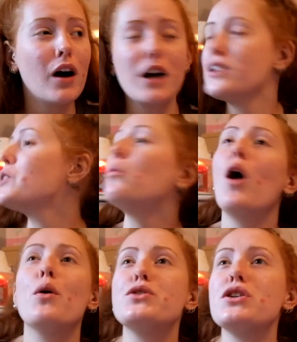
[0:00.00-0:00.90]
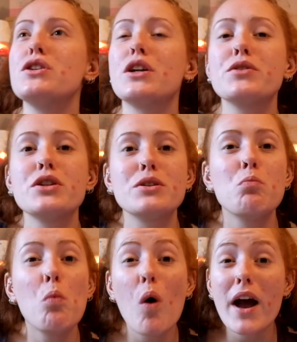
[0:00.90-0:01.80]
I don't know what I was
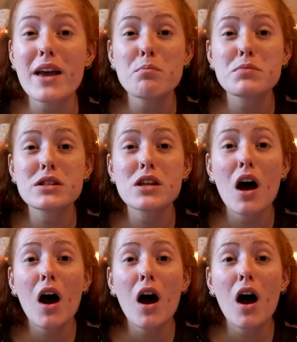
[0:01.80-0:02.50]
using wipes,